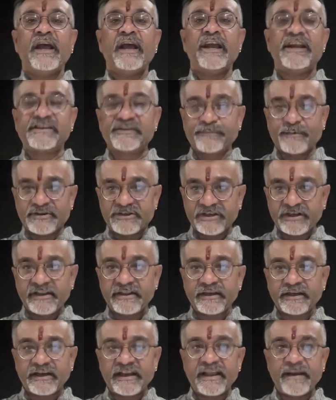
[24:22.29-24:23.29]
especially
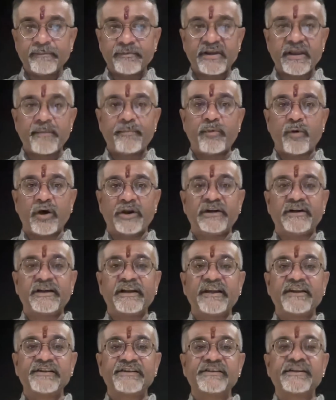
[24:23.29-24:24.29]
the DMK
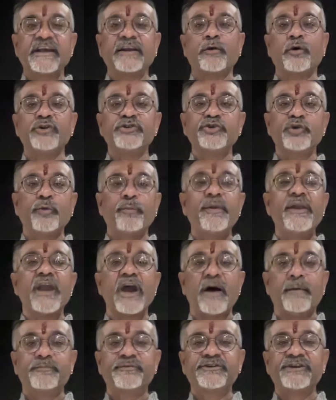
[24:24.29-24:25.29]
politics, can also be
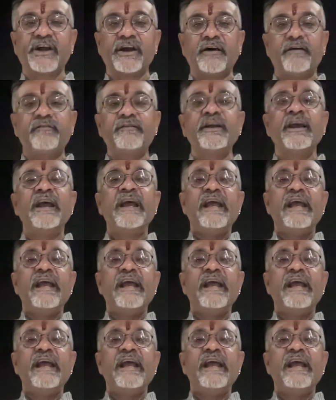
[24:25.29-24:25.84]
observed